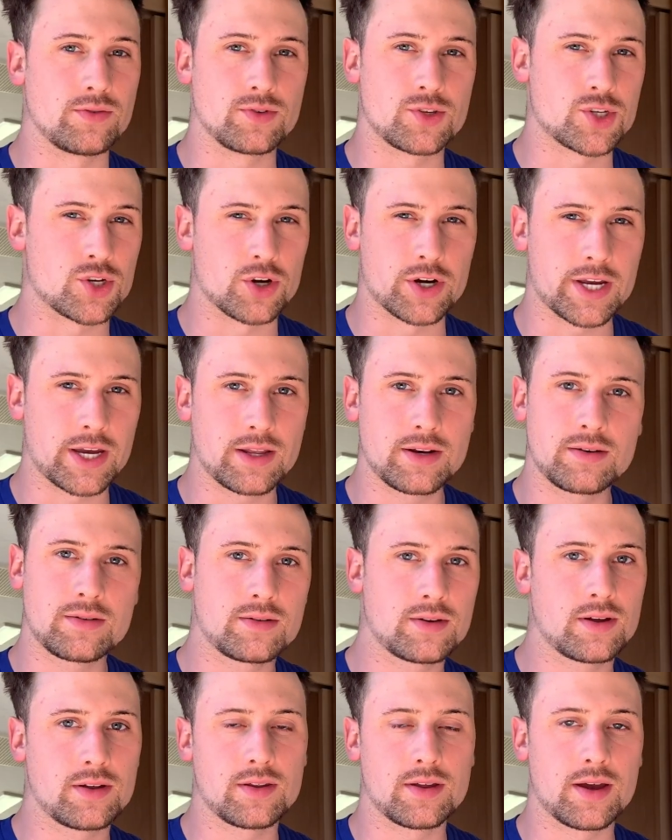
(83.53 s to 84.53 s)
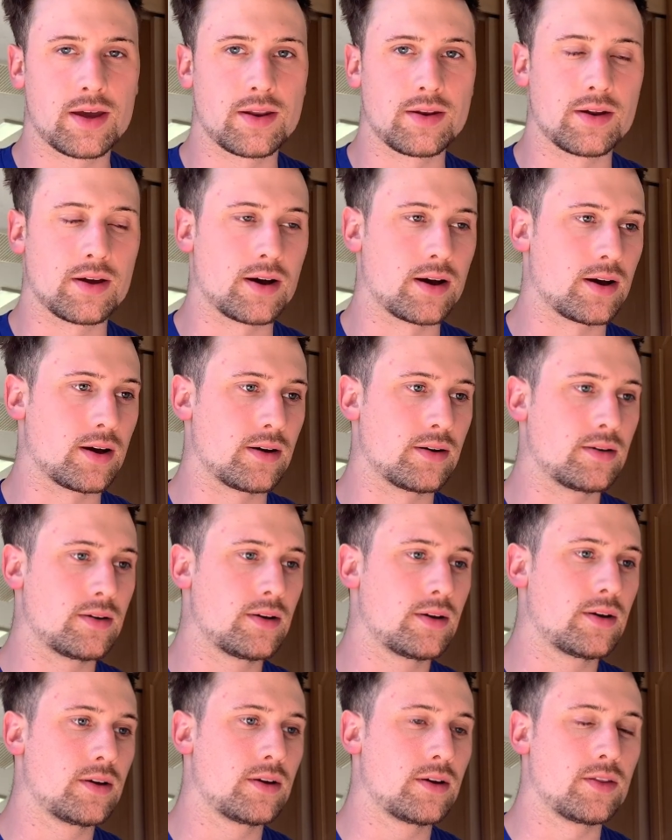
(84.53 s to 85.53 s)
circuit. And
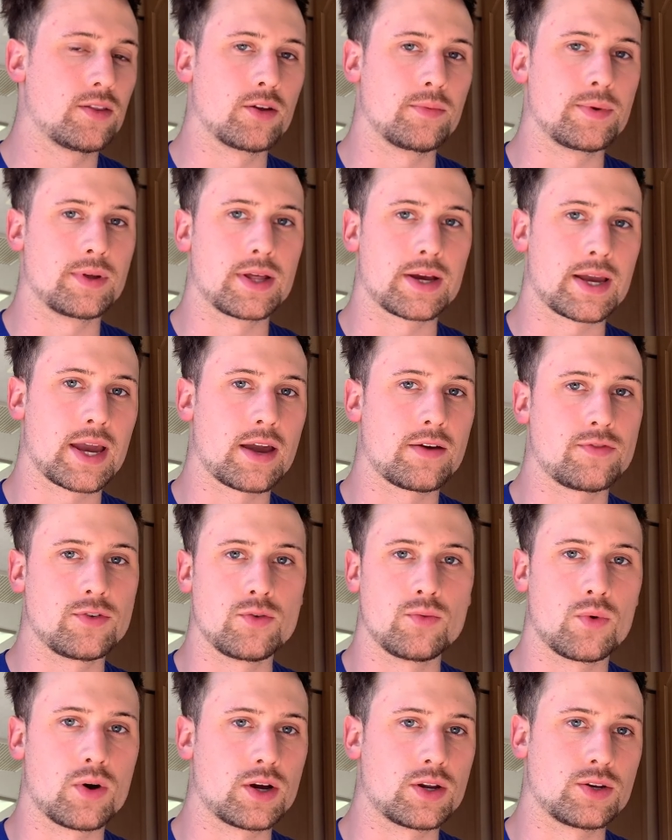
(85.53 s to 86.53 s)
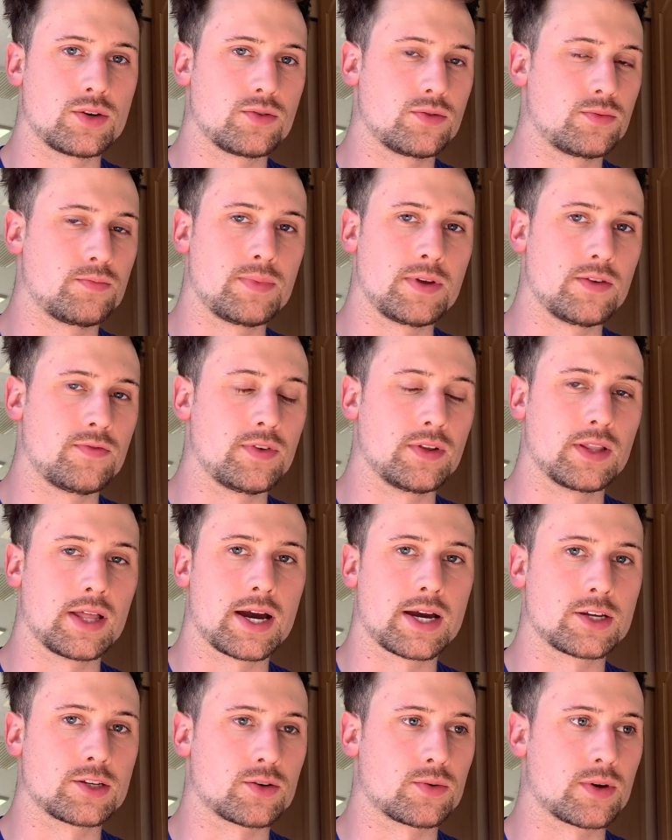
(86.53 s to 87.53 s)
they'll be like, hey, if you want beefy
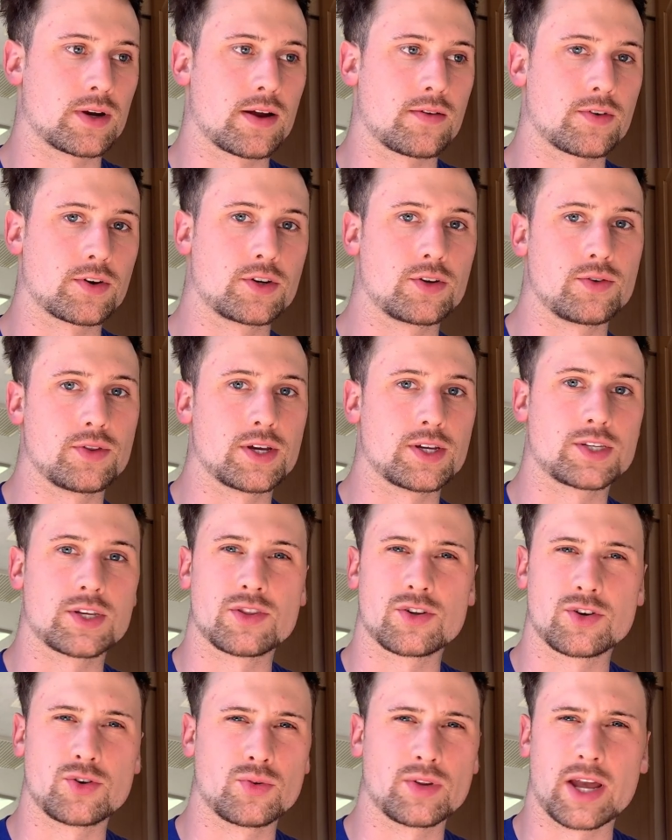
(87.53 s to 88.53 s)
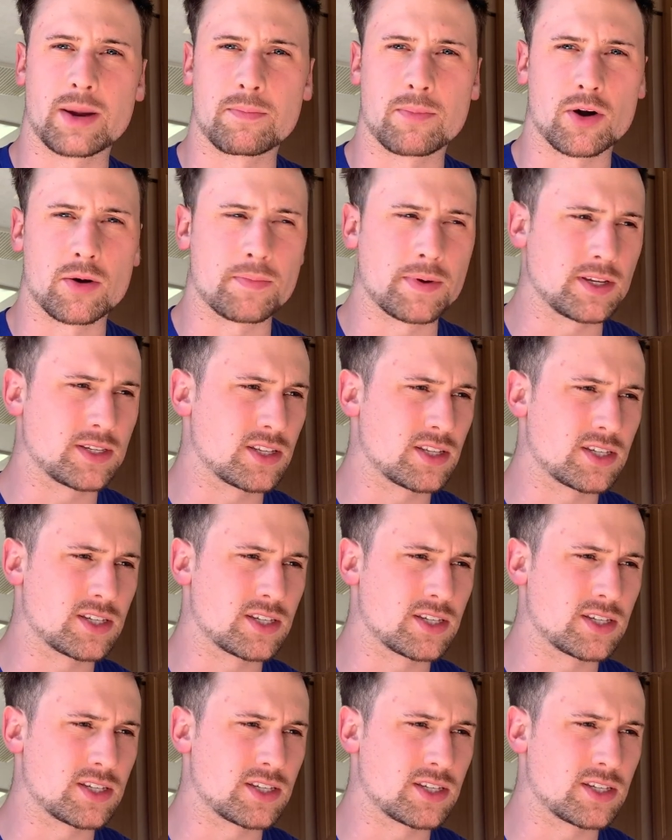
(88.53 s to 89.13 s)
legs or whatever, do this. And they're doing like burpees and